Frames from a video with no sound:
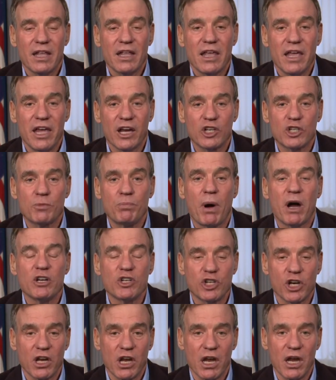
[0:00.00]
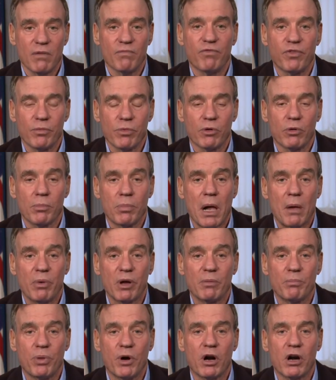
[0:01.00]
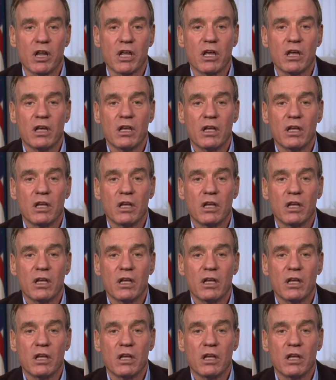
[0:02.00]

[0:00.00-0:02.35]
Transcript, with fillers: expunging him from the Republican Party